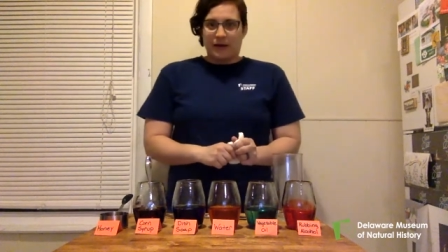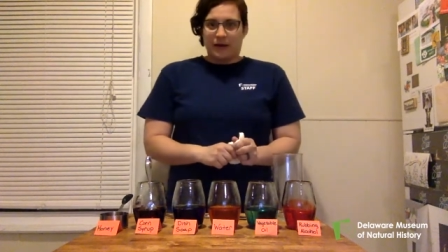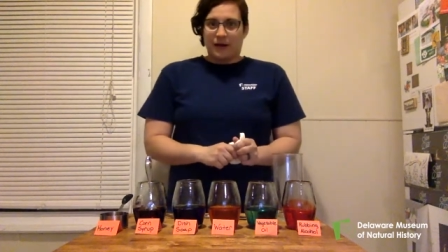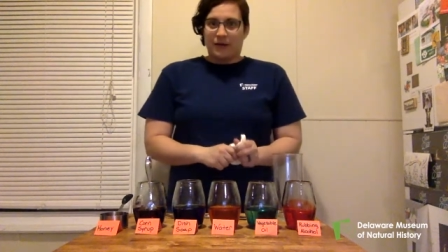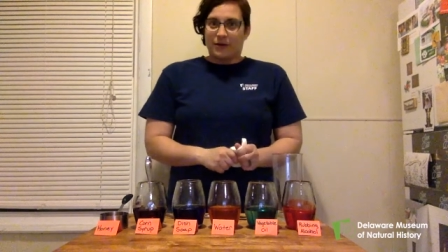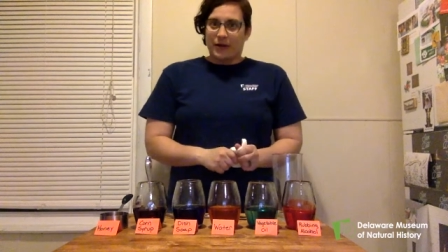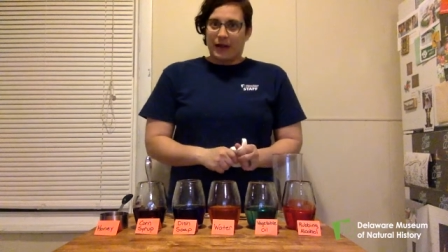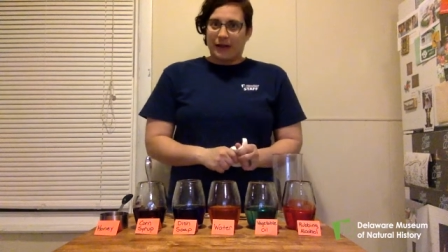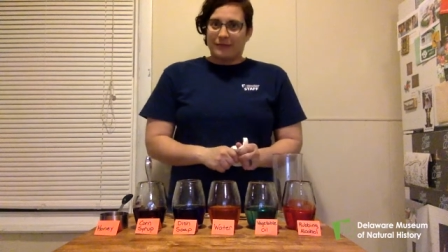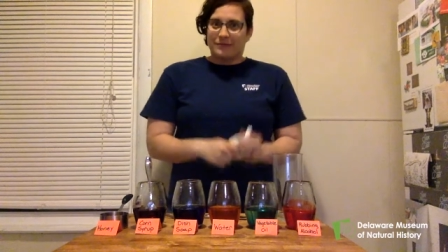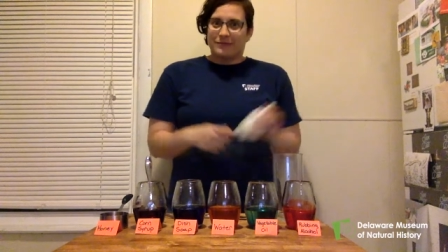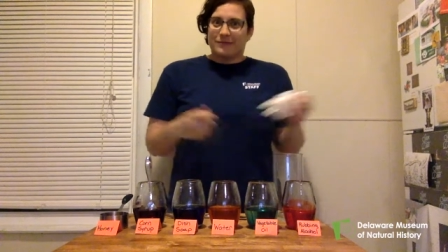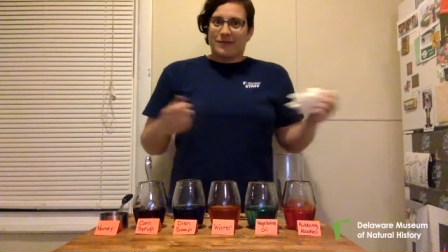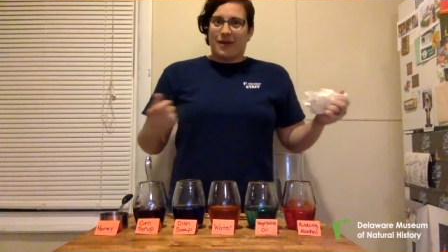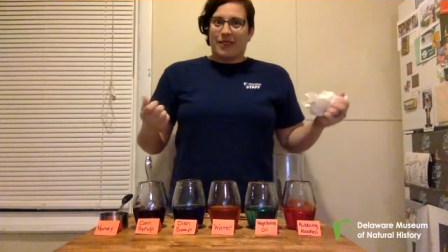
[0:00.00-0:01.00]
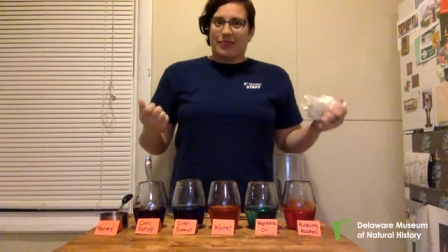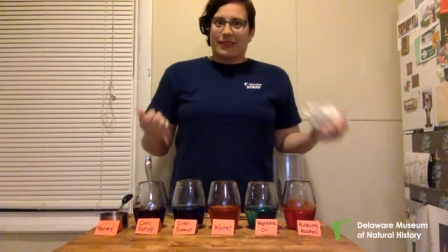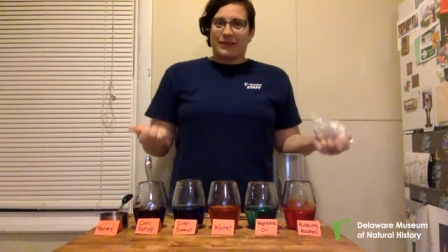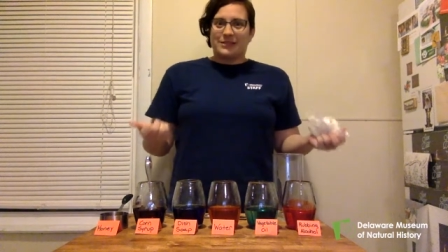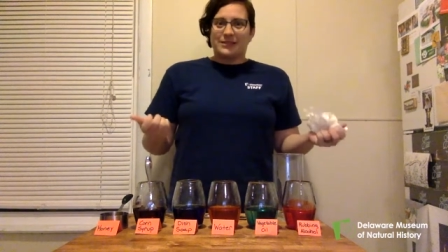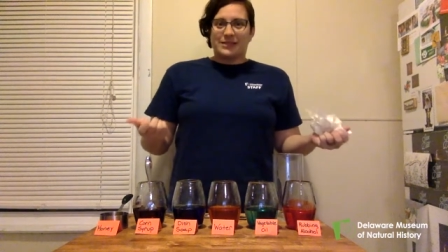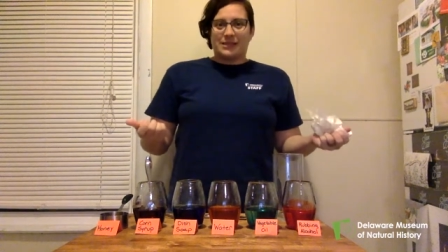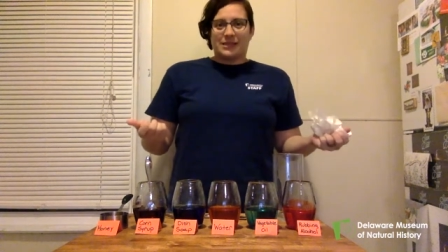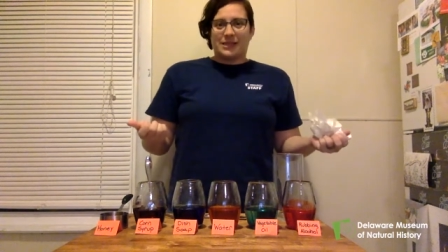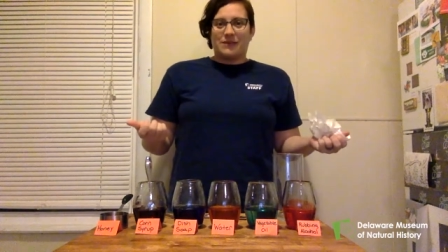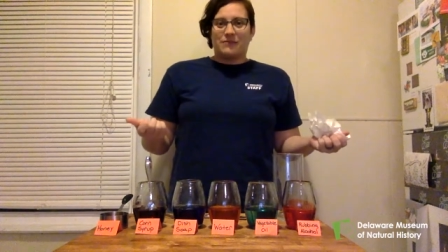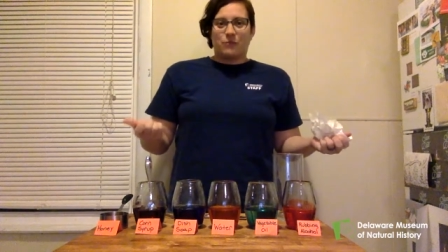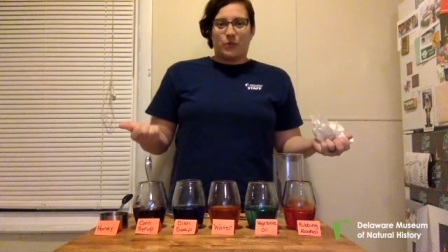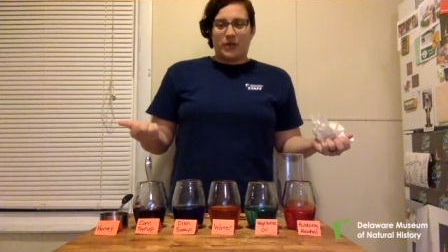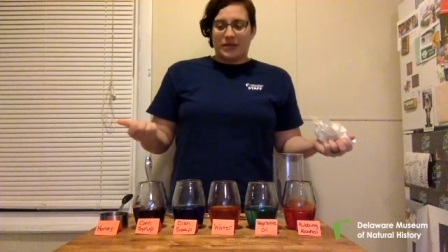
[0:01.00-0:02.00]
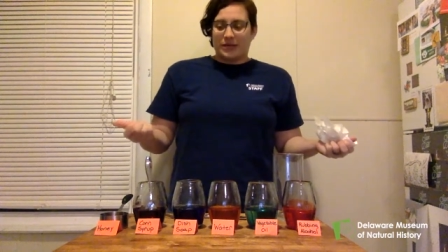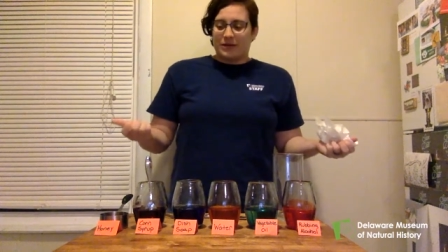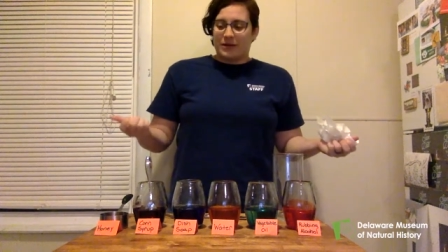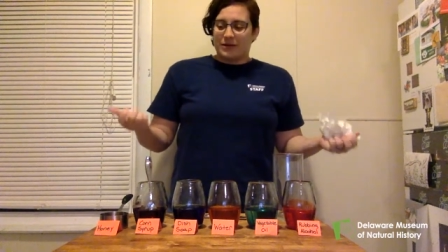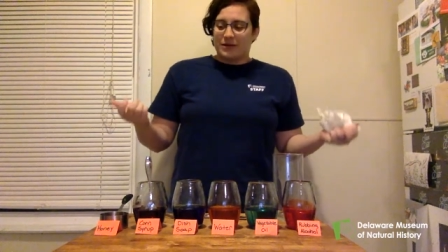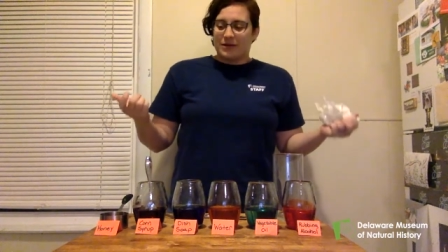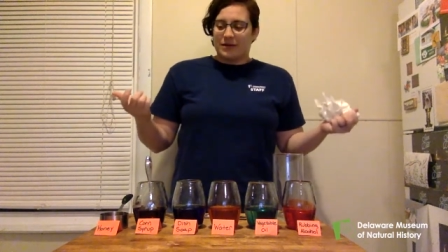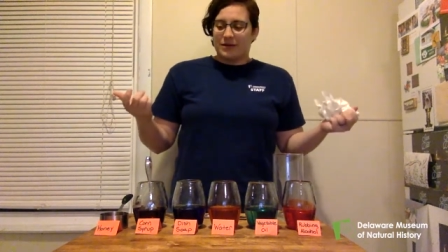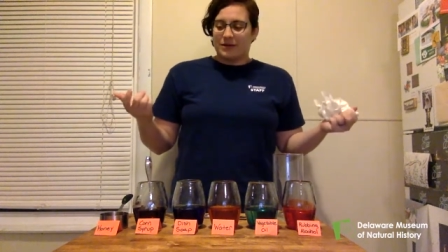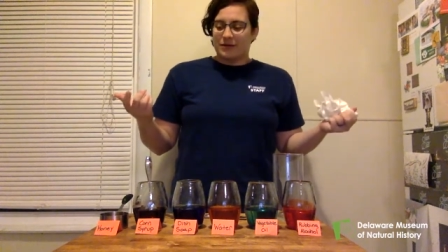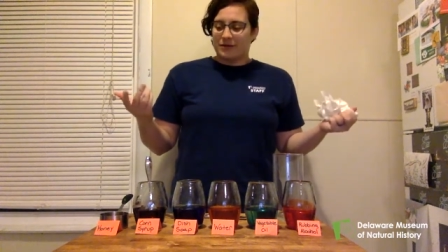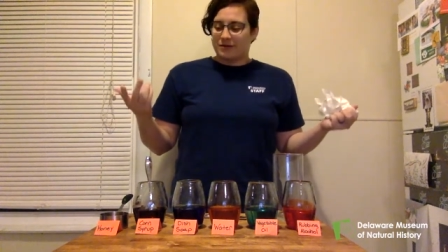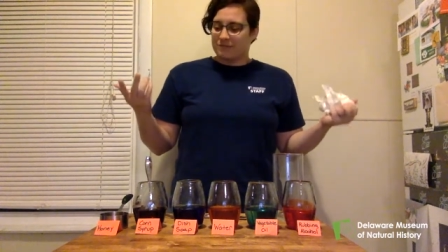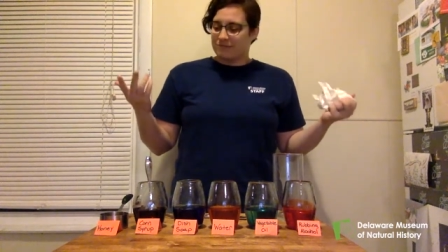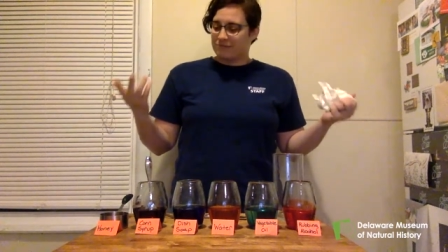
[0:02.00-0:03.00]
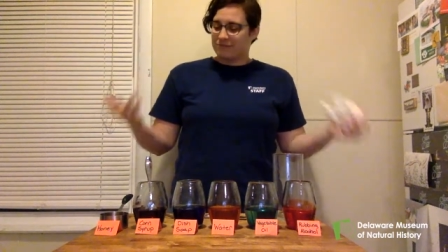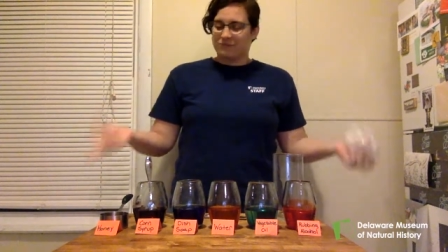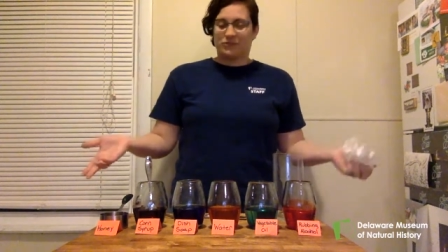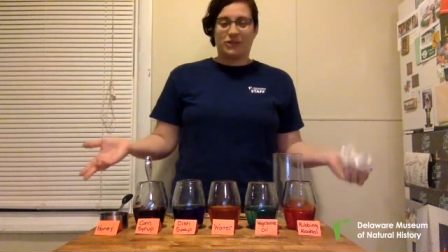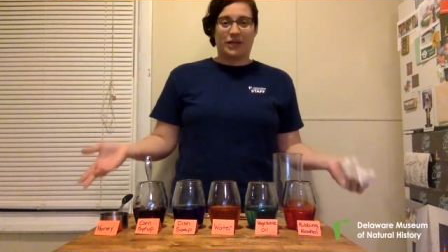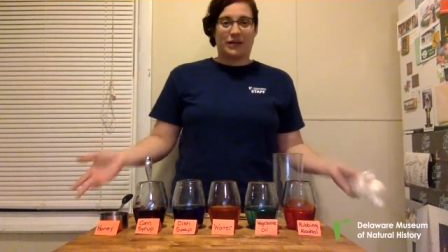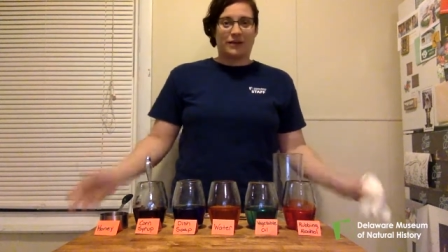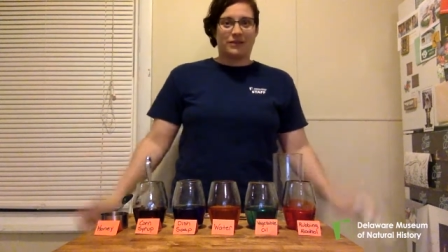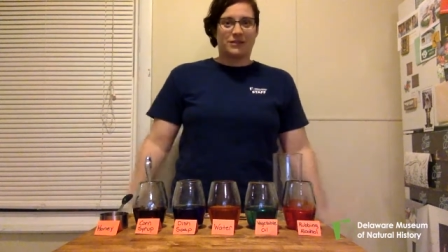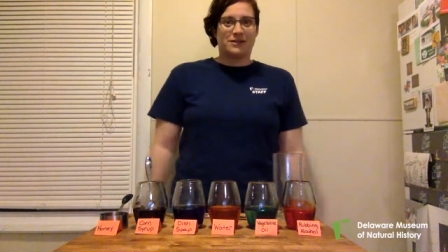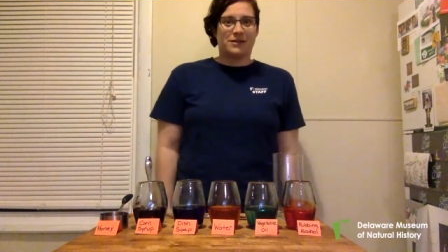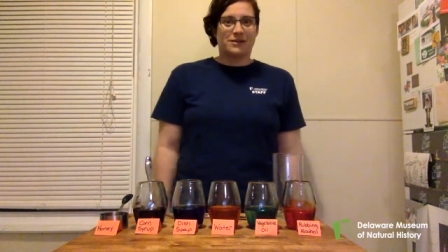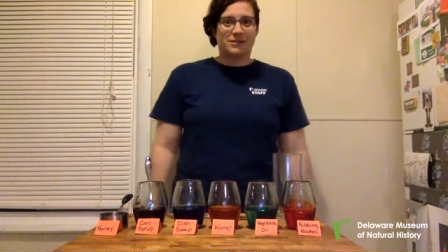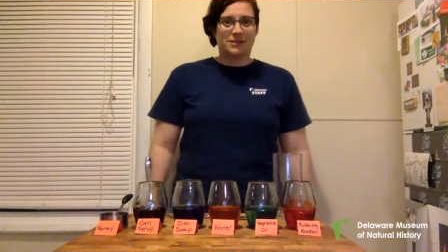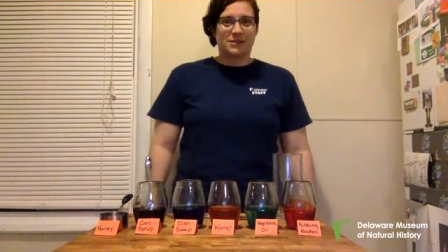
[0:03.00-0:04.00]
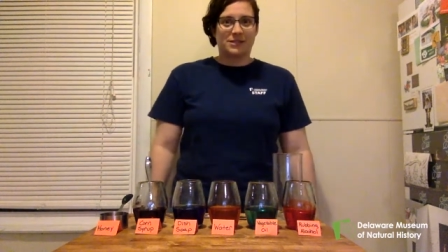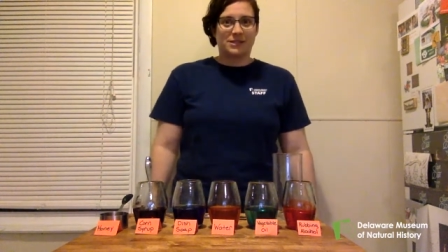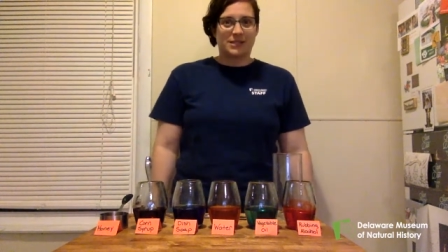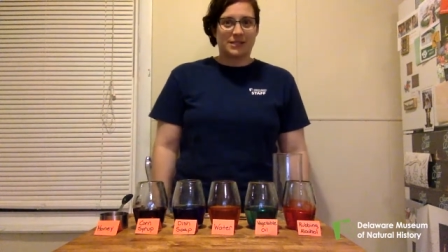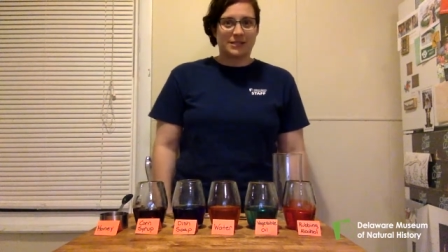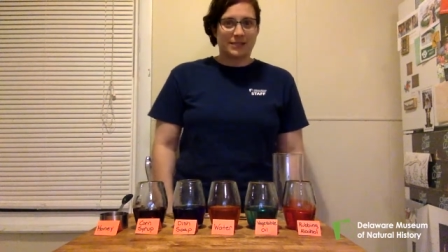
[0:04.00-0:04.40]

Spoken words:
All right, let's see if we can check out the densities of these